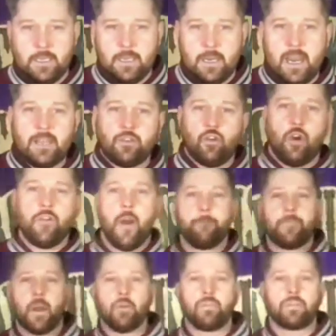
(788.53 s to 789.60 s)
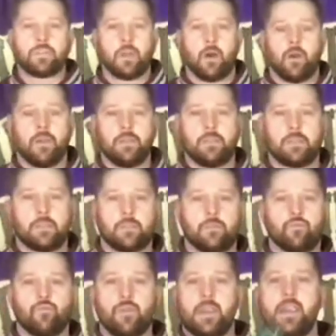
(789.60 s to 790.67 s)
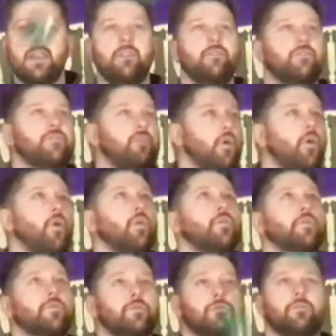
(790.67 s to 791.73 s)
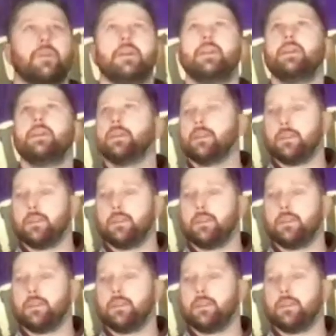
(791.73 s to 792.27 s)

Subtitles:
Let's try that on both sides. 3, 4, 3.